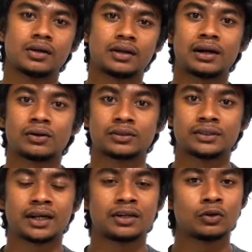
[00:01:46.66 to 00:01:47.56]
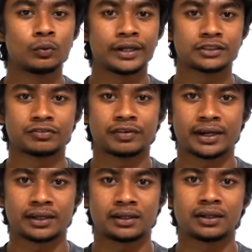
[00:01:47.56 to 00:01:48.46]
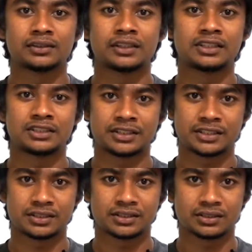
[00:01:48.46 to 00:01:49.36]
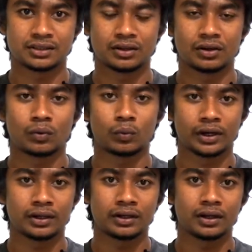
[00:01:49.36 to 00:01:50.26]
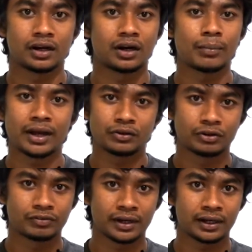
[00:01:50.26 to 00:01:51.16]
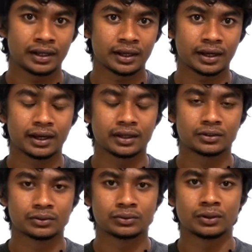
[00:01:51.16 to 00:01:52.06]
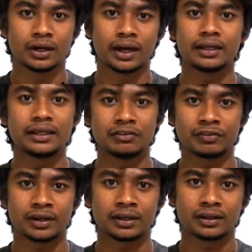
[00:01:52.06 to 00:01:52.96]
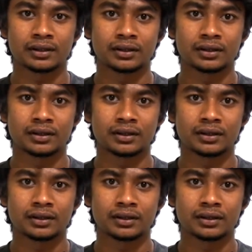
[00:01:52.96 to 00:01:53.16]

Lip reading: Now, there are two ways to file the registration. 1. A manual filing, and 2. An e-filing.